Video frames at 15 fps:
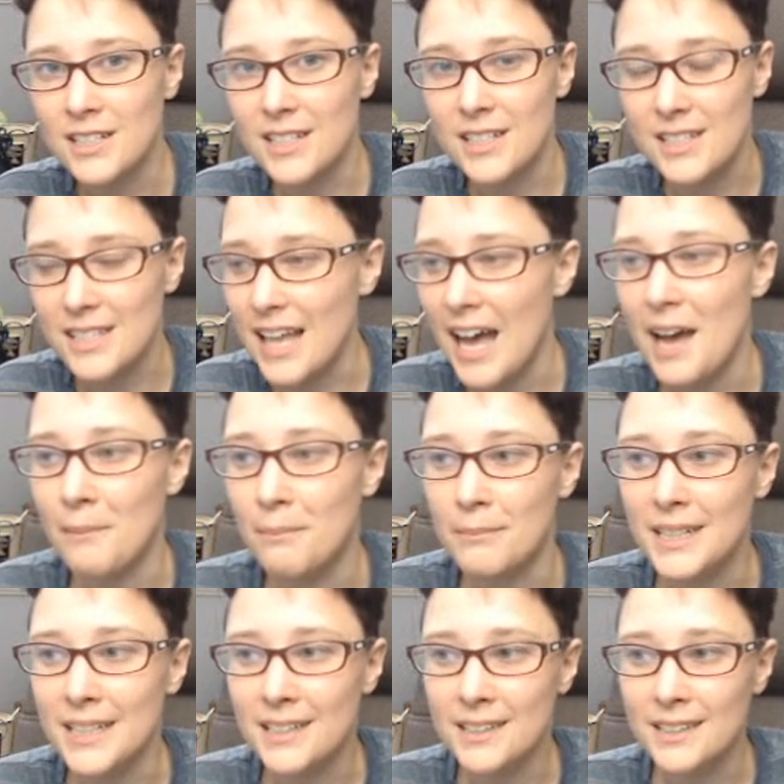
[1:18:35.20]
Does that
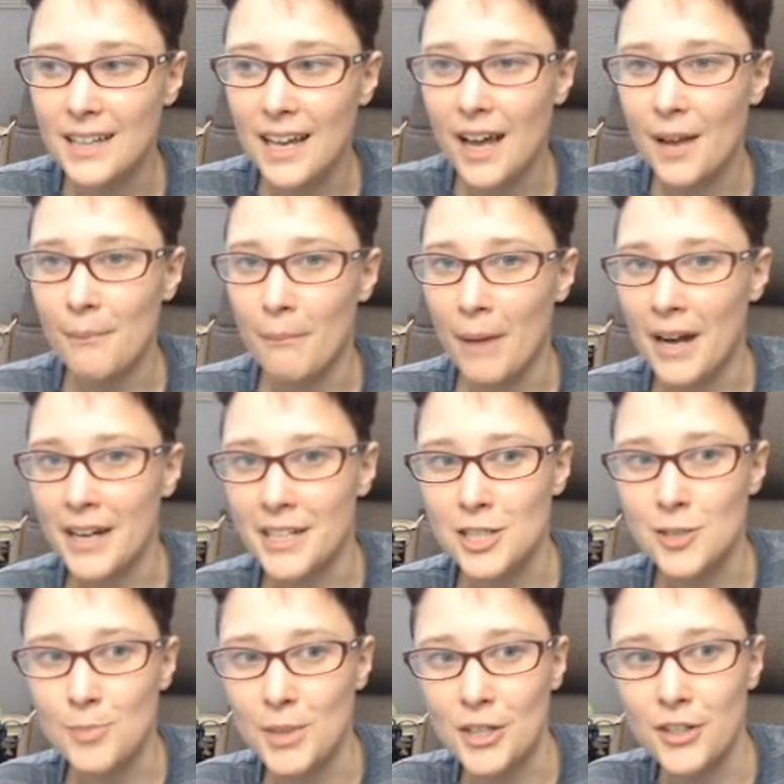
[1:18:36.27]
mean that my
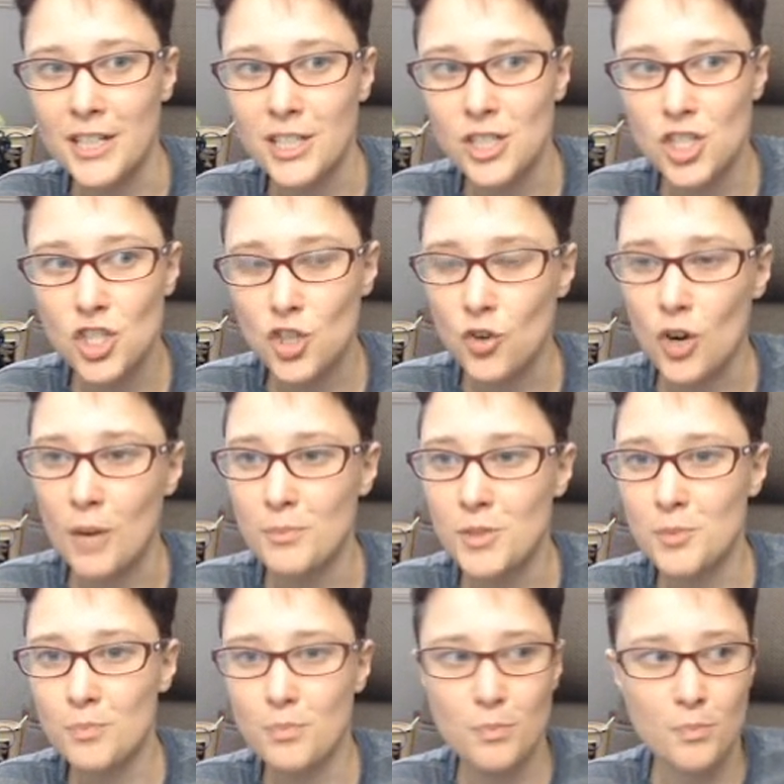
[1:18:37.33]
experience
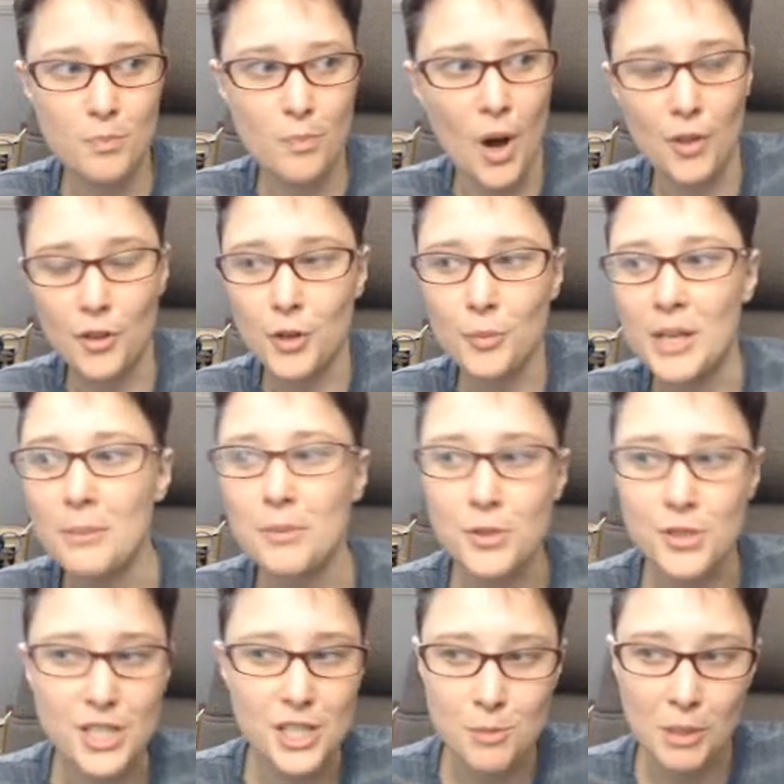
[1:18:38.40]
trumps other
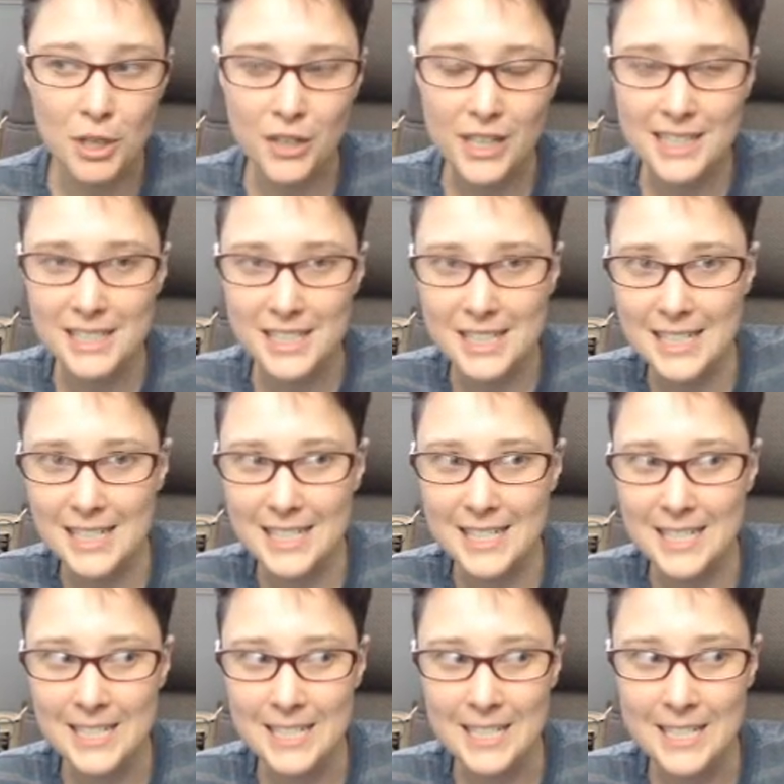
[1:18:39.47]
people's
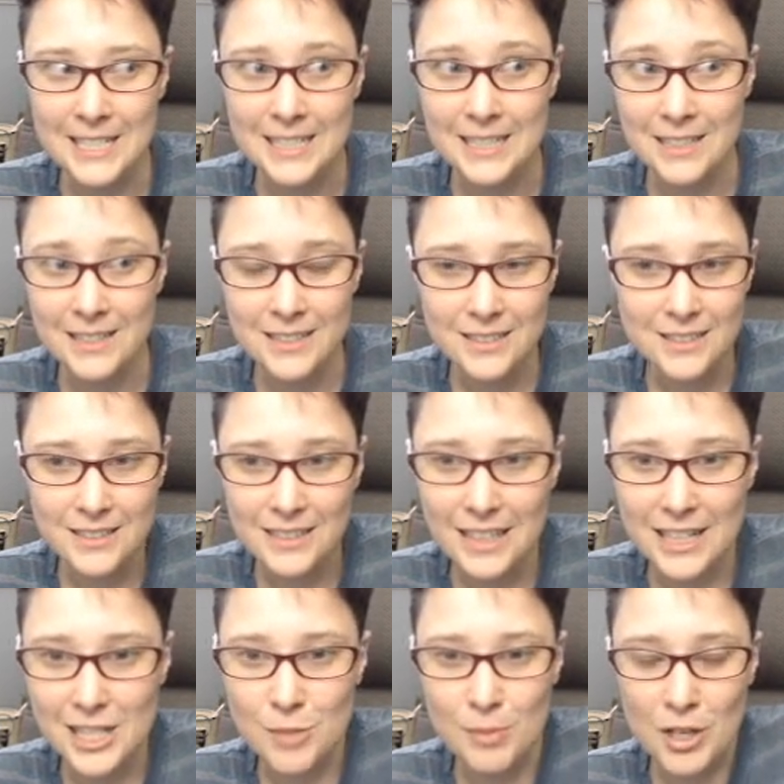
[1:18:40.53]
experiences?
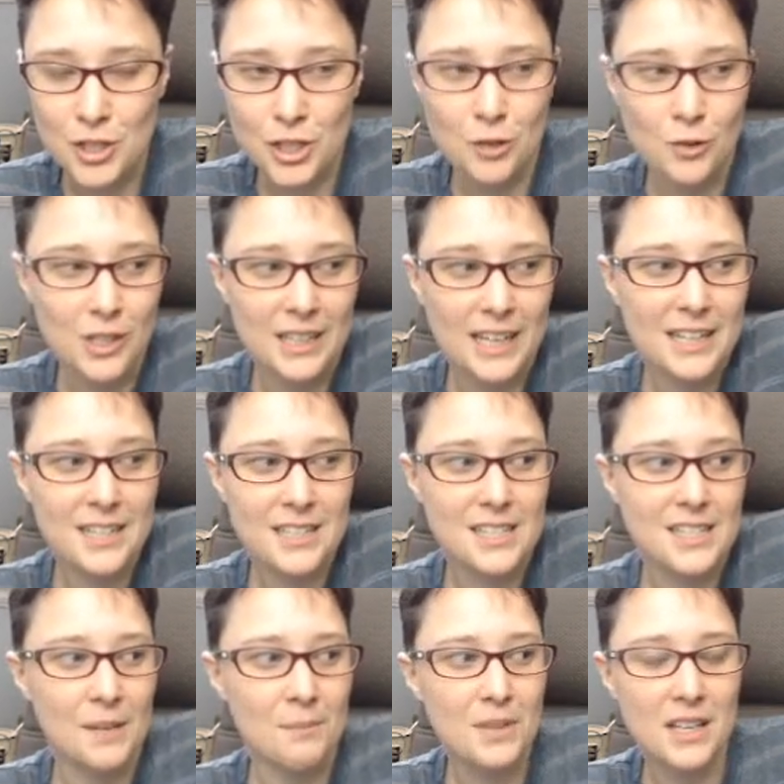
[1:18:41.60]
Especially relating to
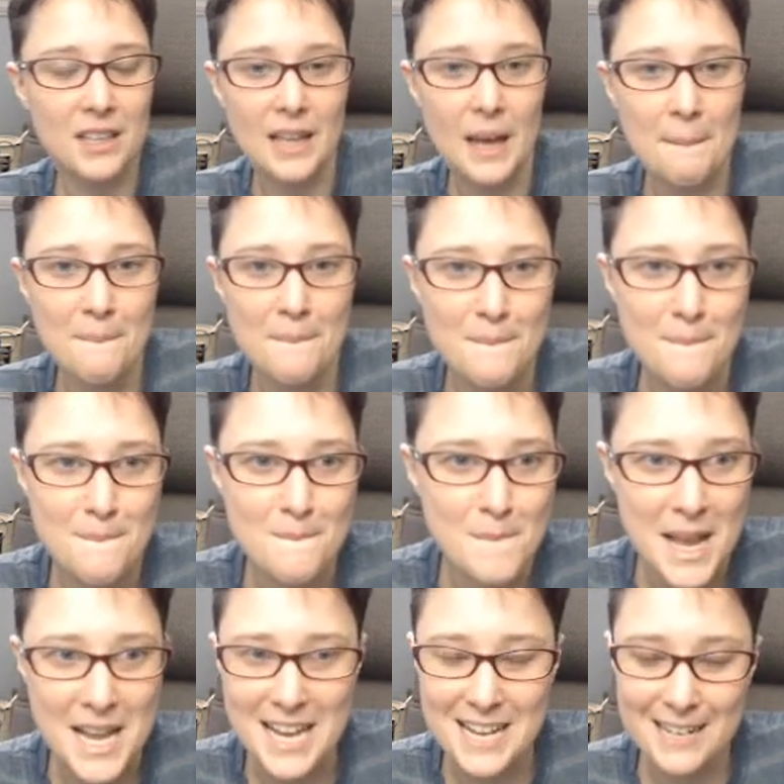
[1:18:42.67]
something that
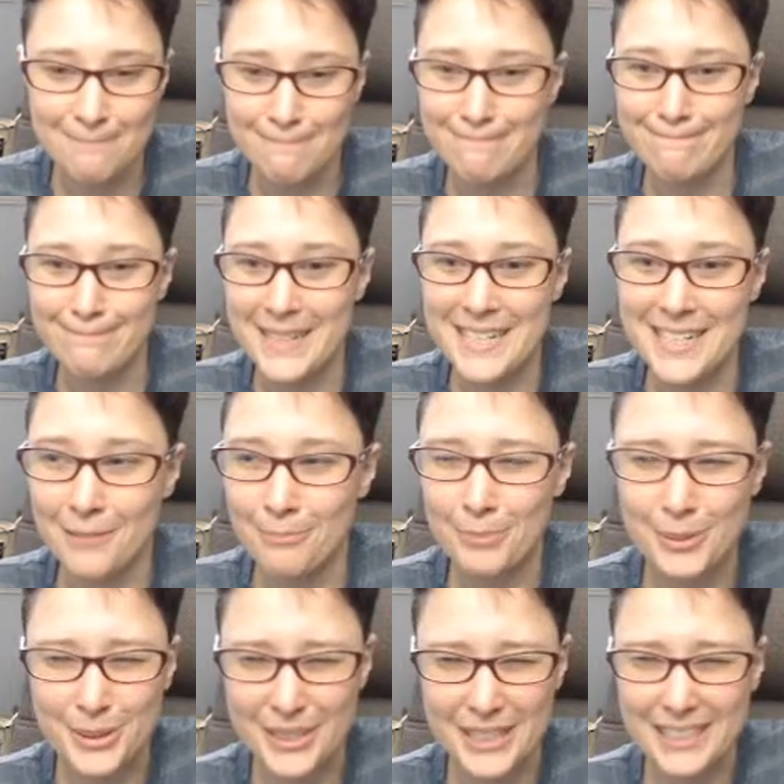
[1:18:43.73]
may be
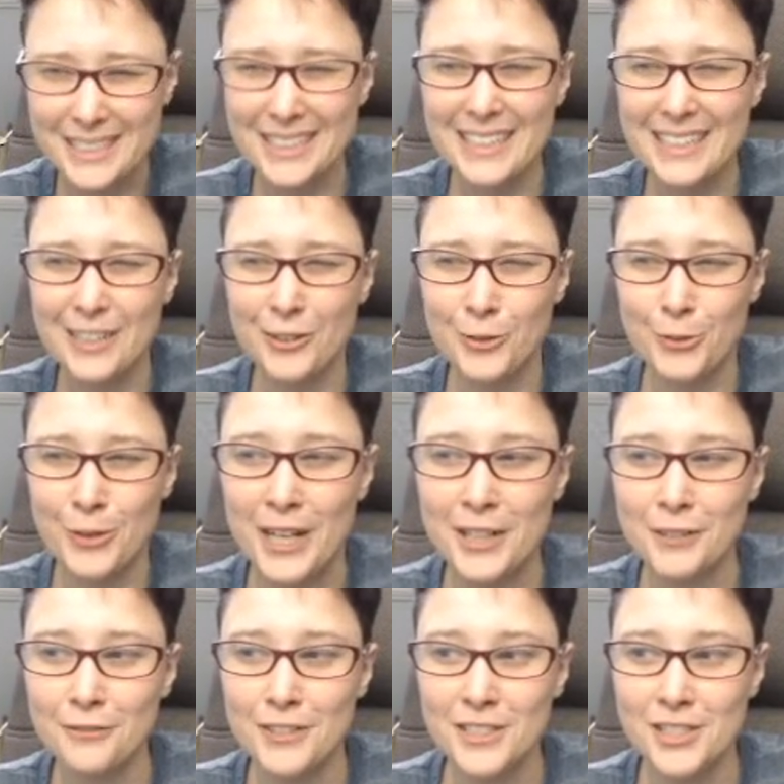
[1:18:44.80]
completely
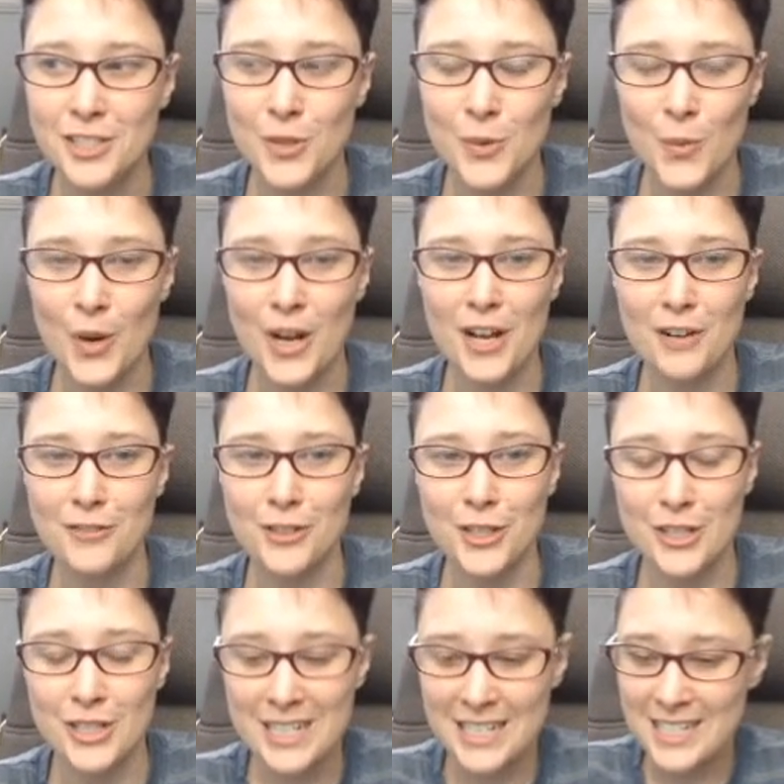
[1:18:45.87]
irrelevant to
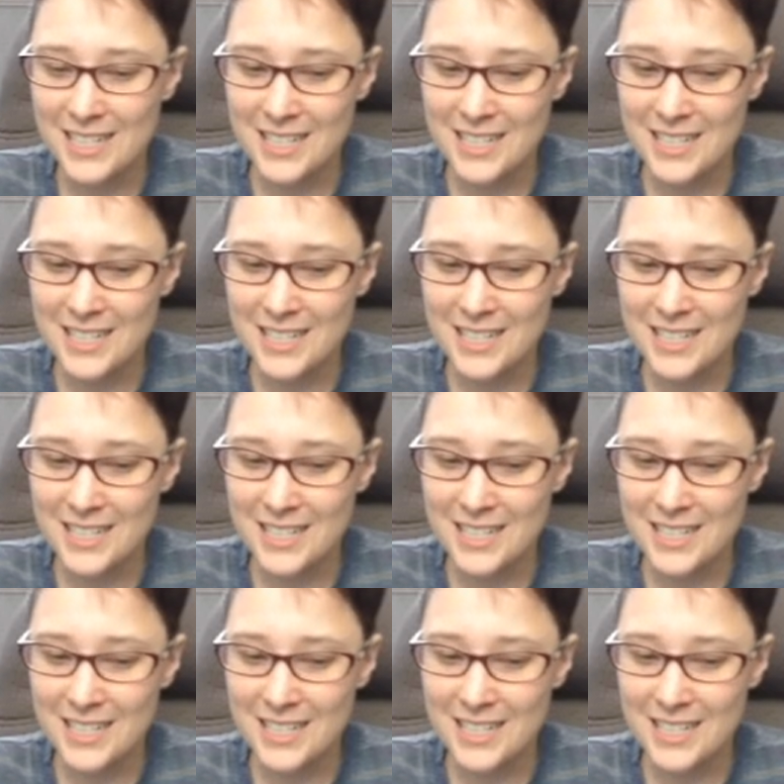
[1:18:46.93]
whatever